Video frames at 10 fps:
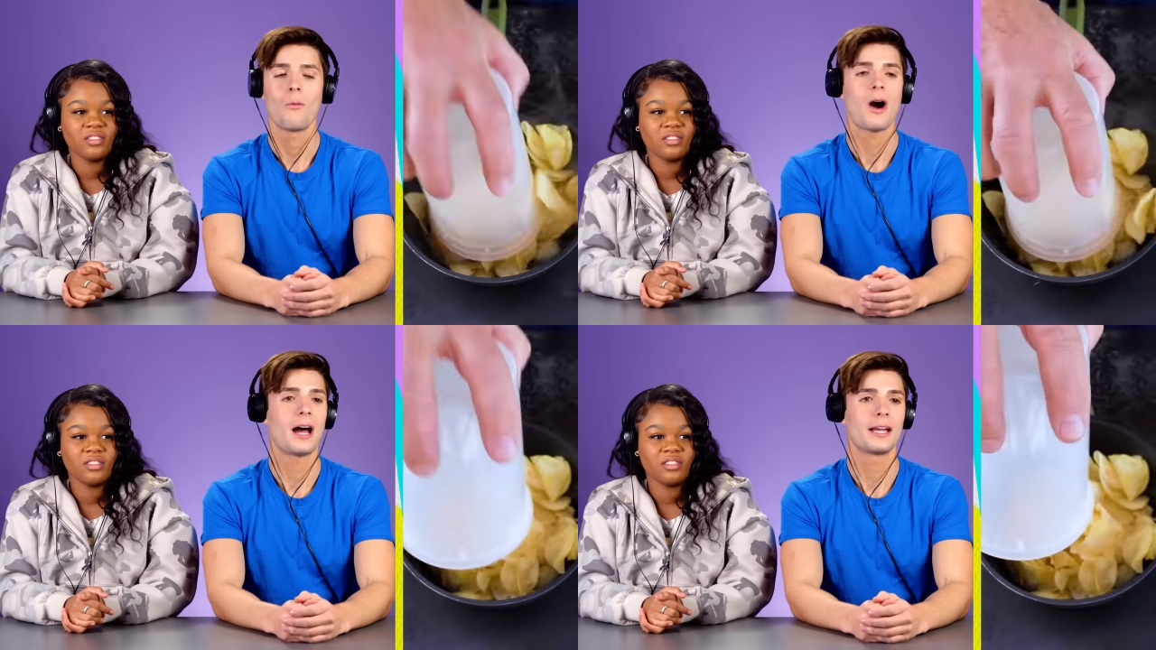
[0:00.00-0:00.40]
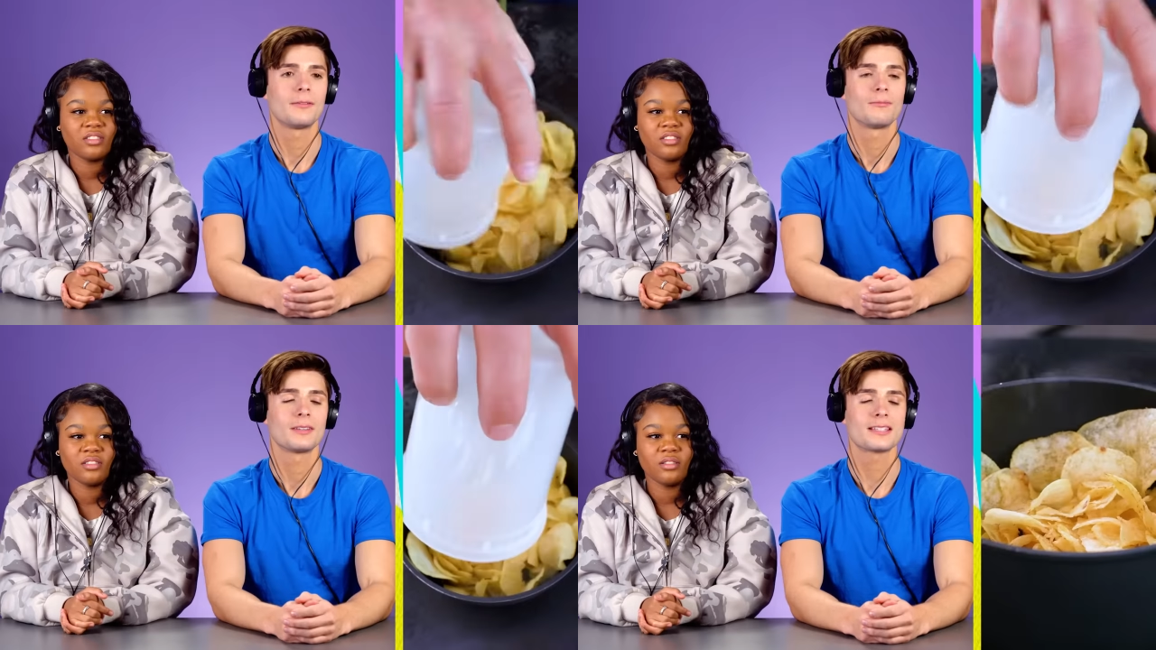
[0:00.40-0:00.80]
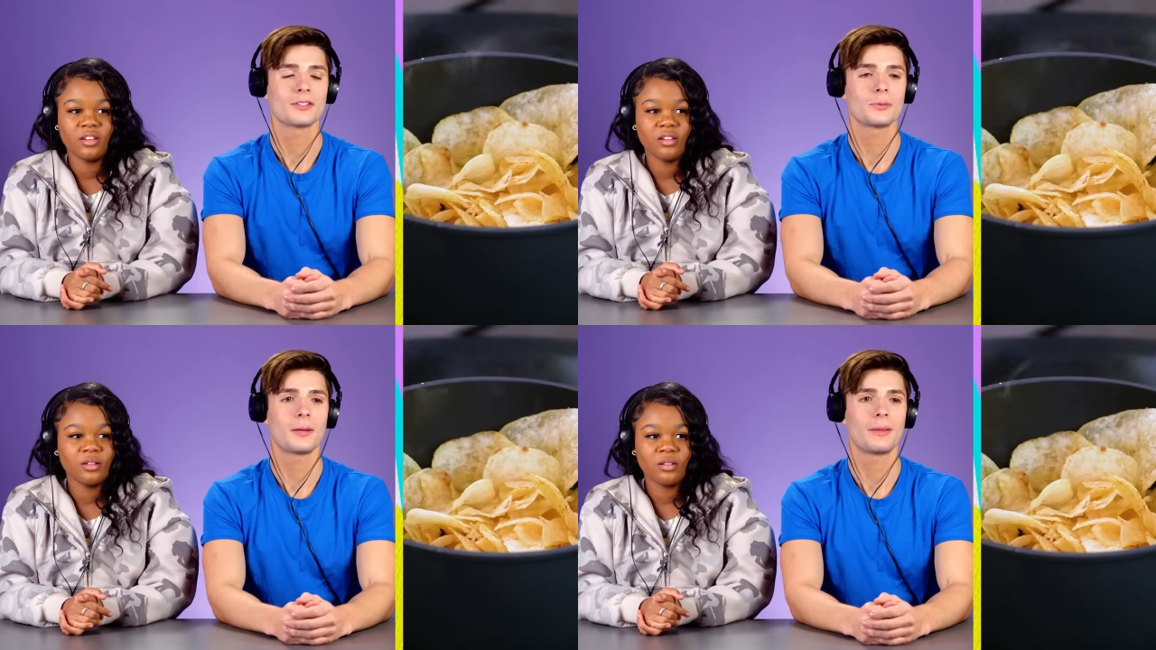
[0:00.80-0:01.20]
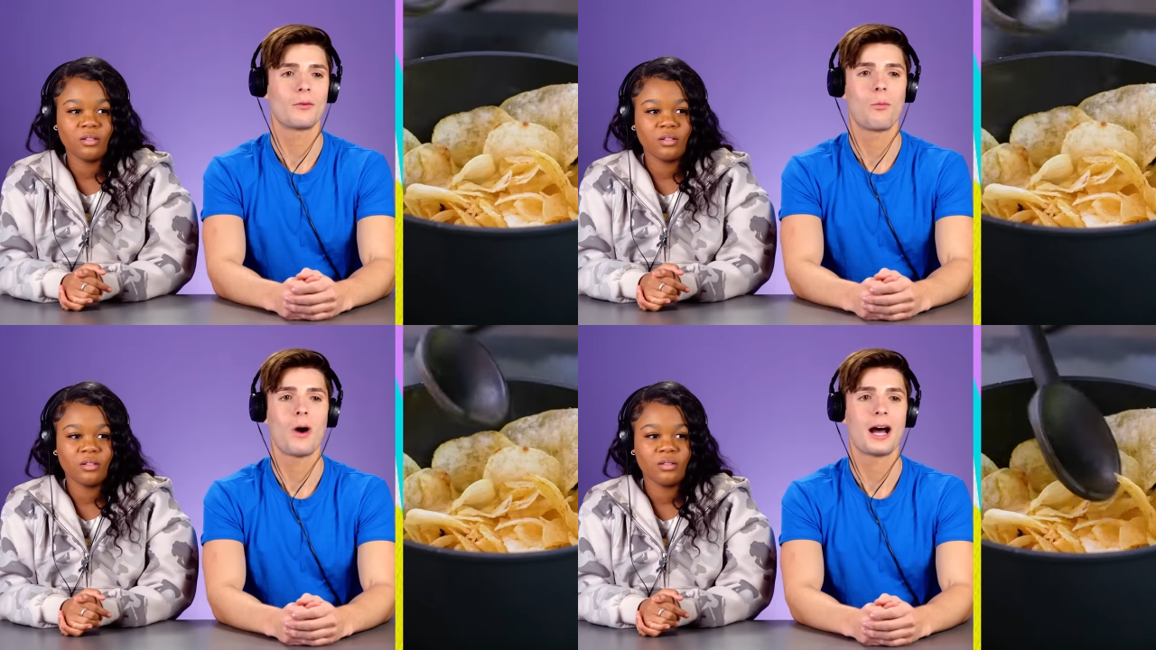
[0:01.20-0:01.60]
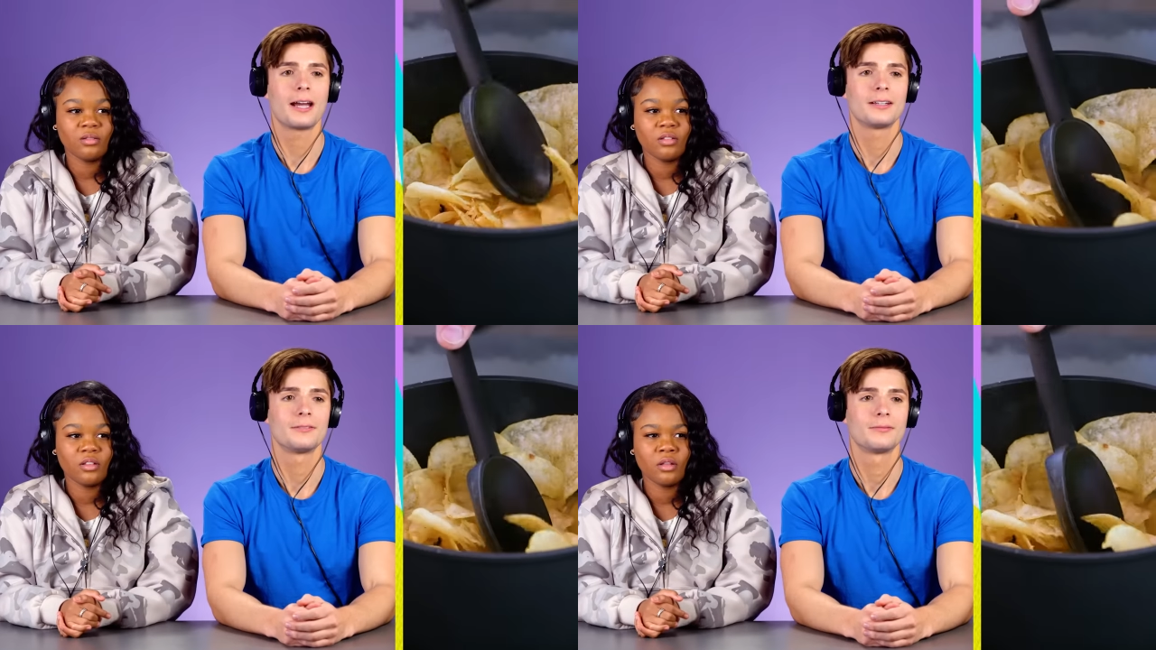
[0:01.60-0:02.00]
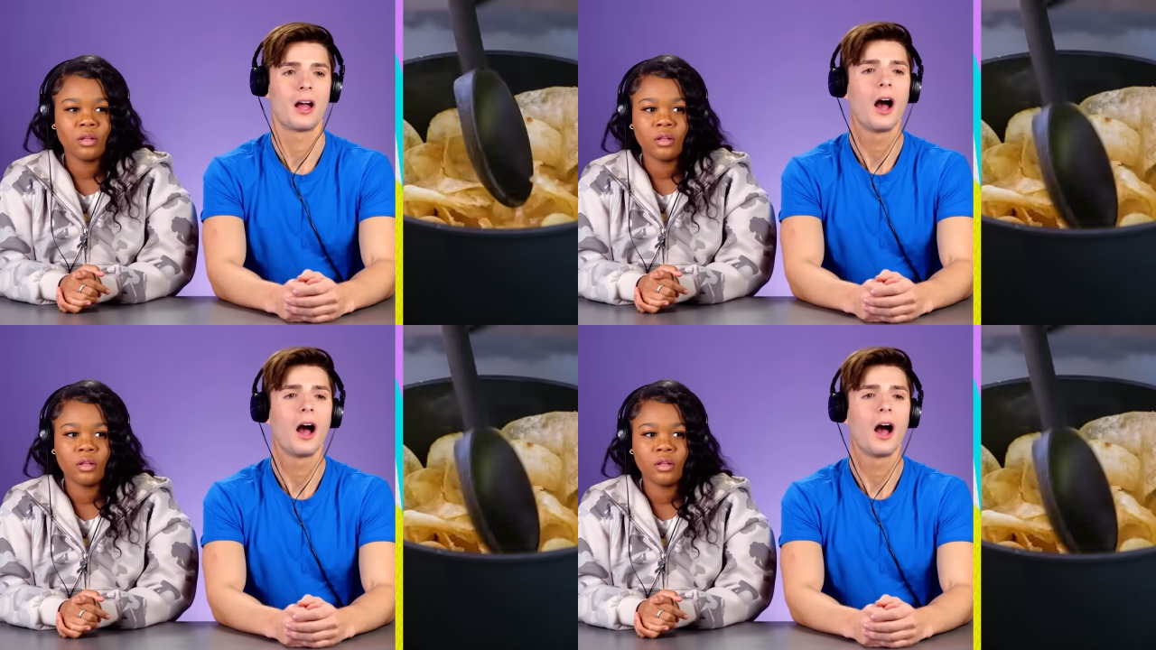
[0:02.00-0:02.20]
Speaker 1: Why? This is no. when I'm like, why?